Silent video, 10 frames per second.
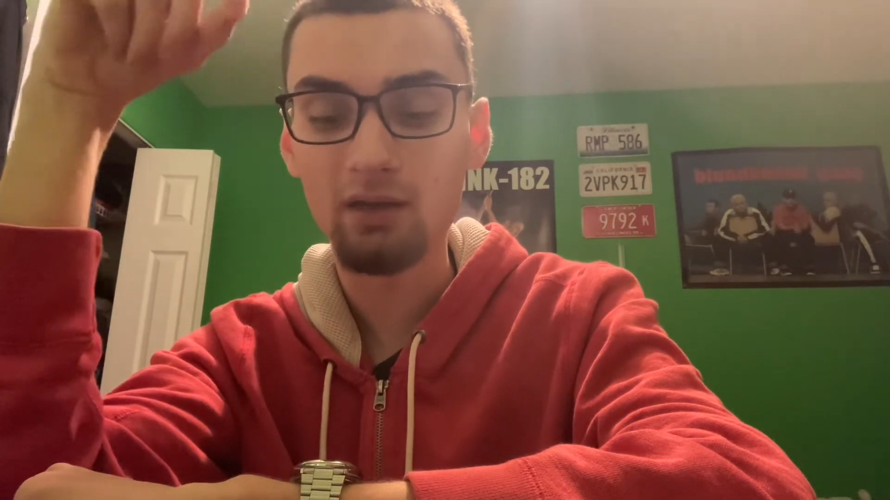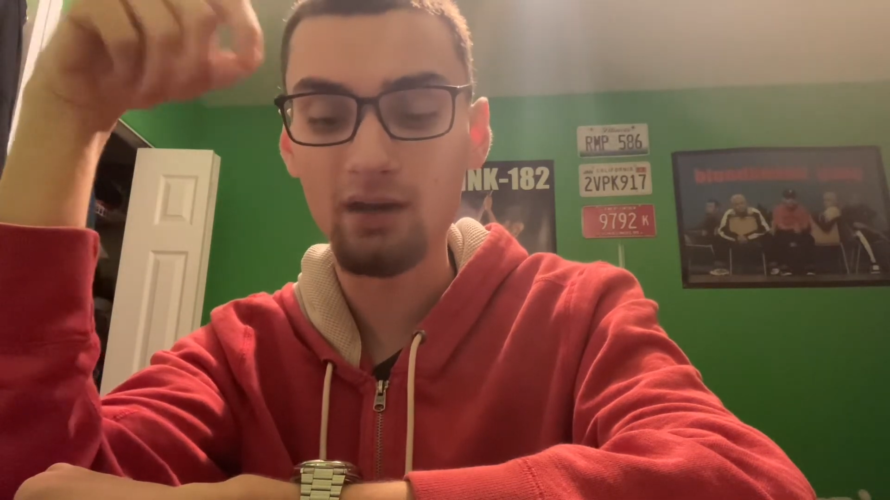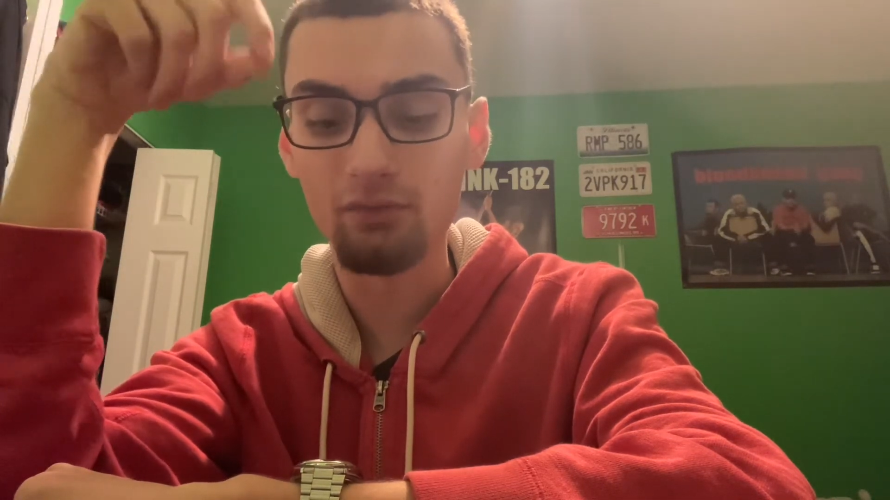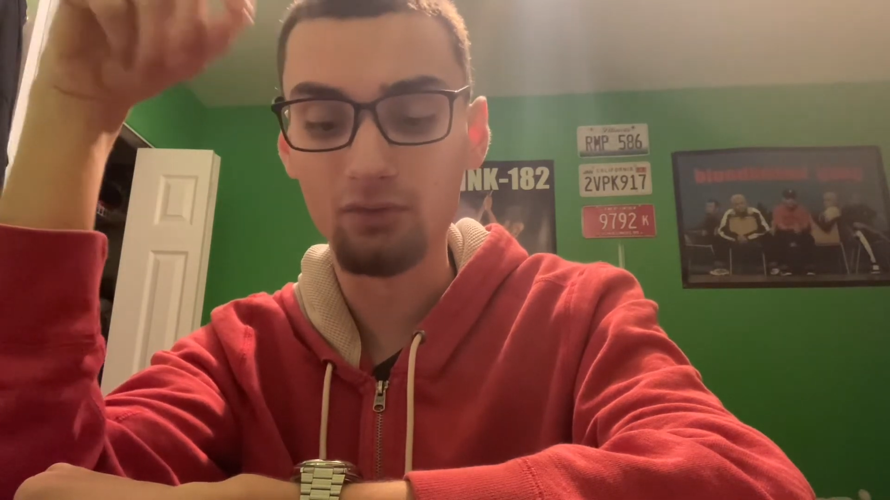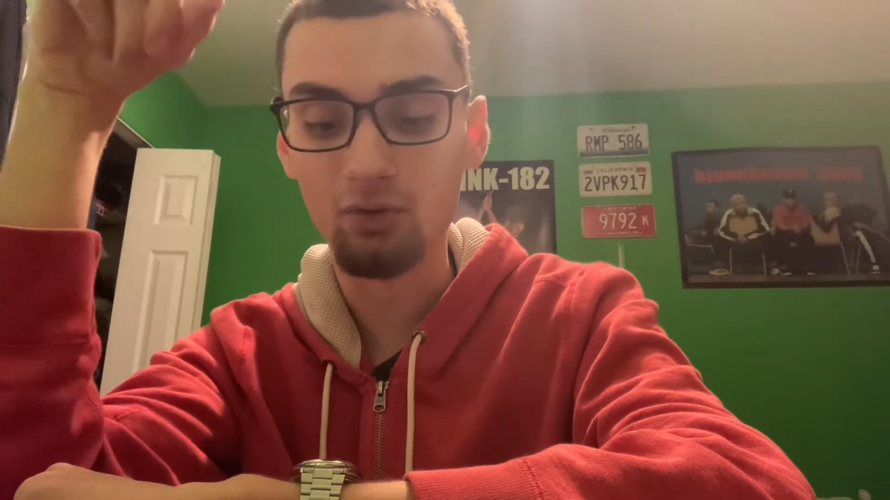
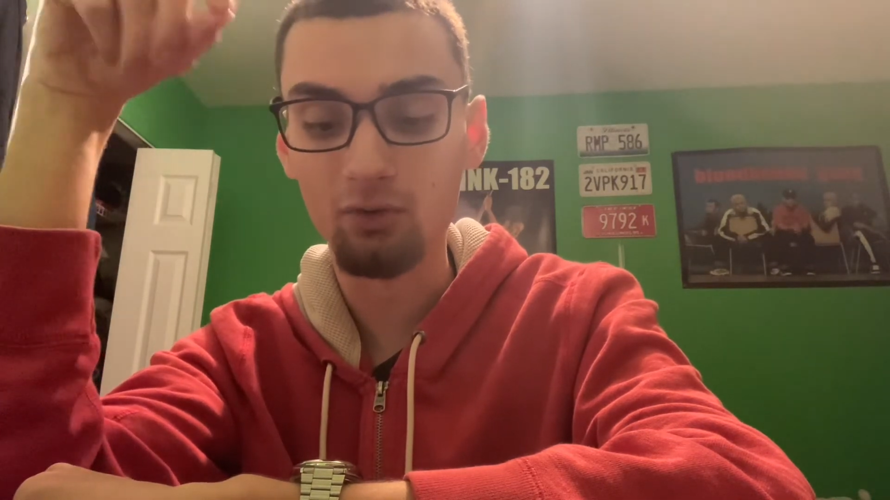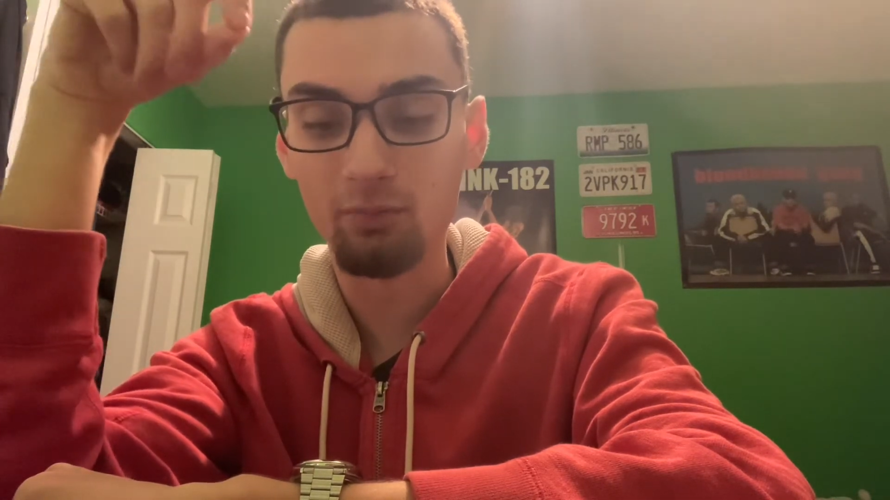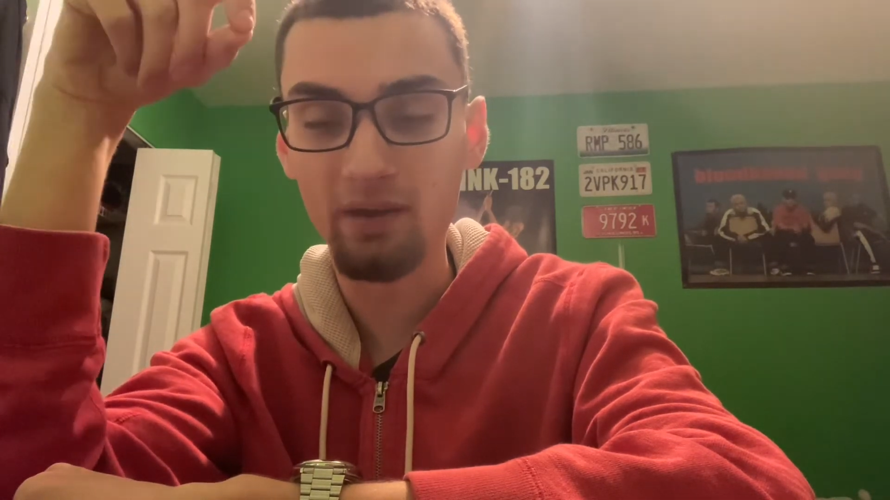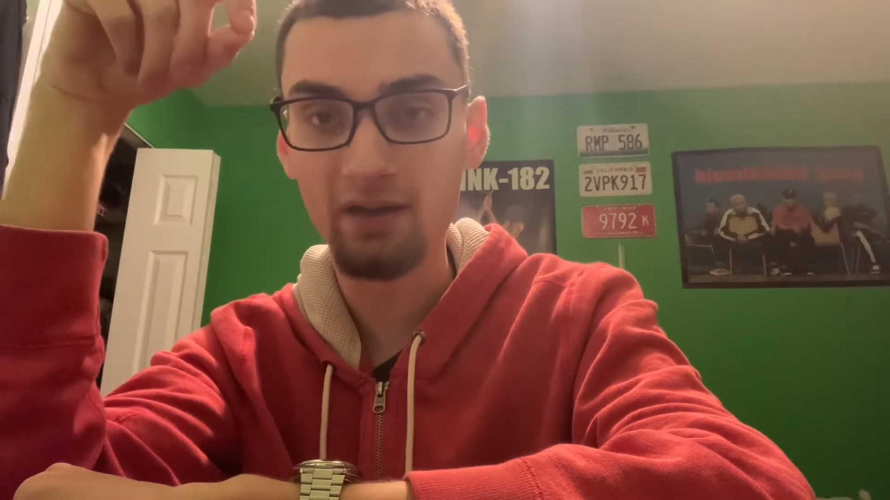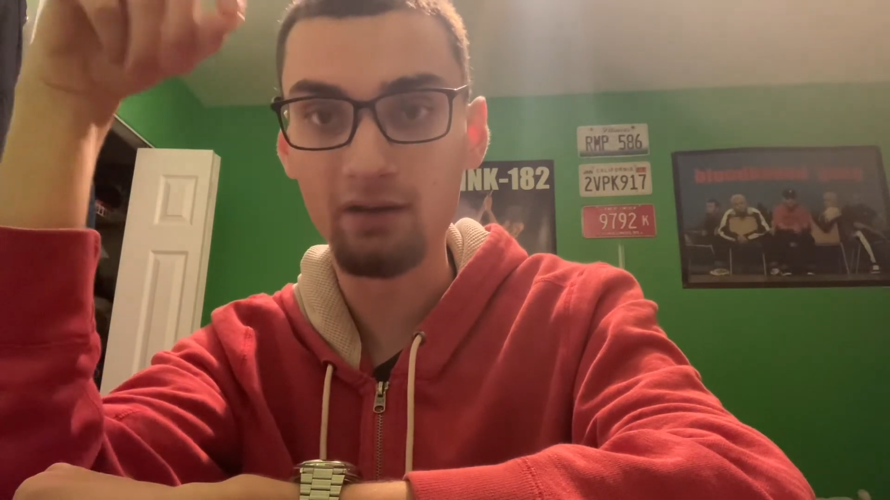of
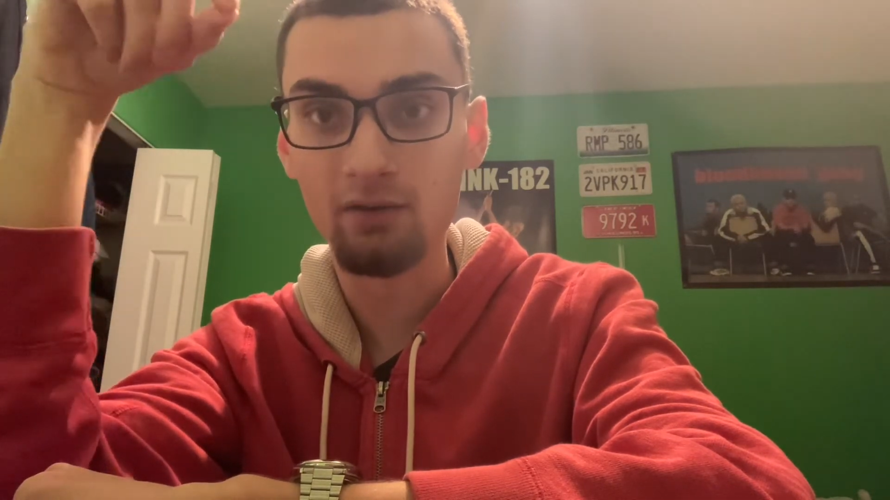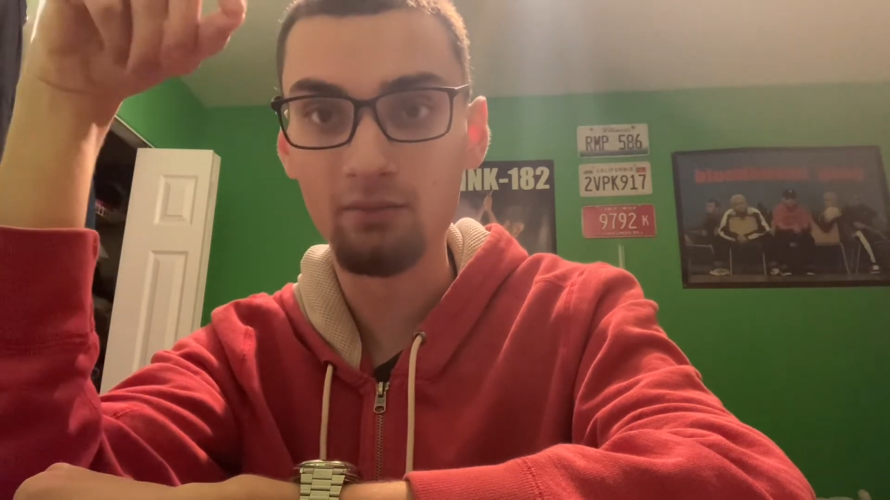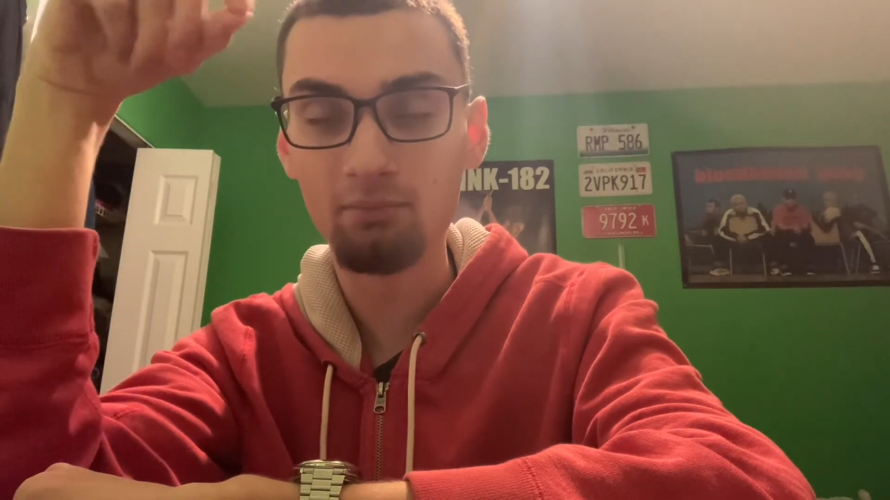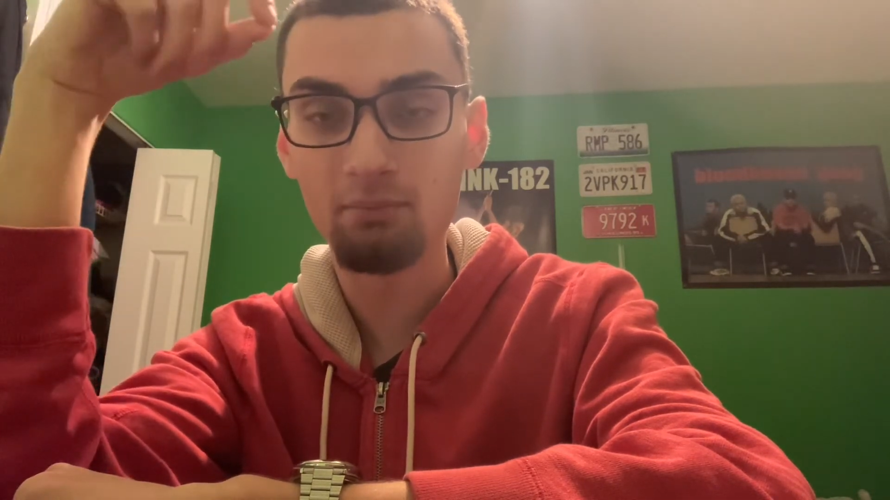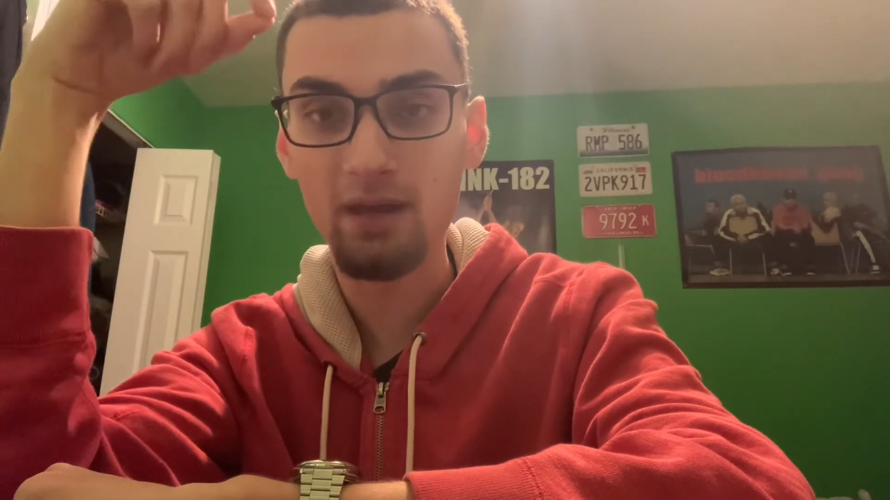gold
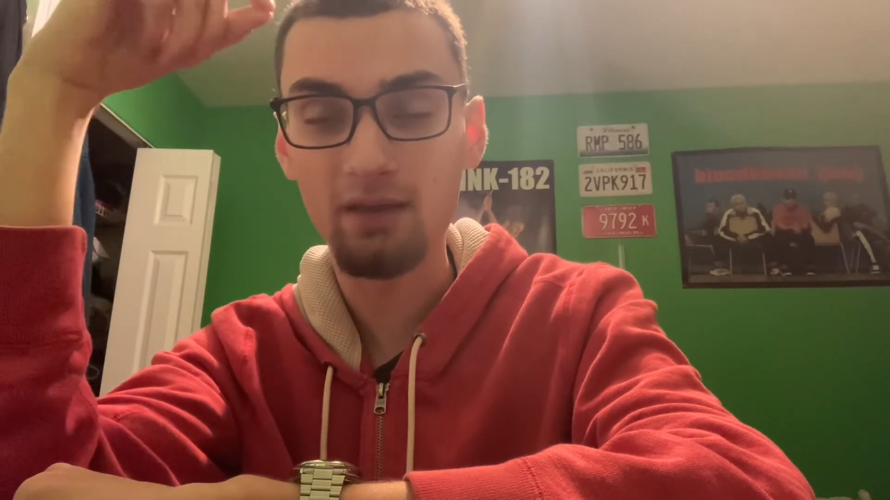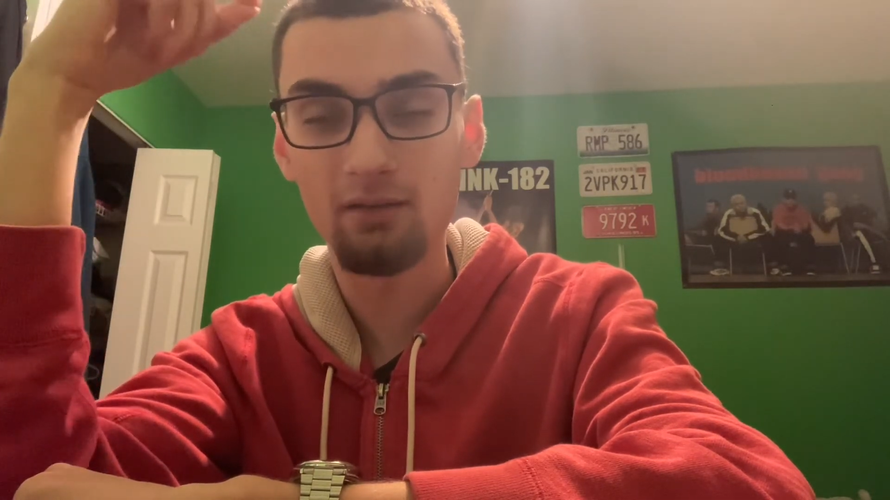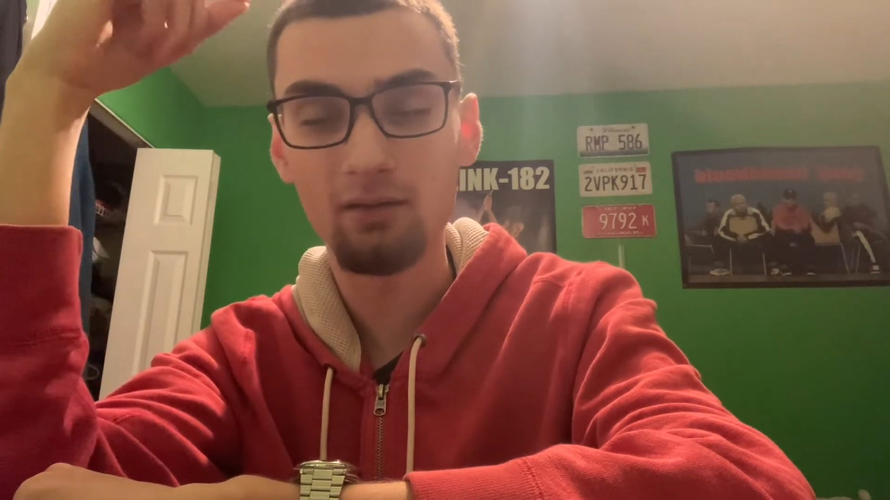painted. Give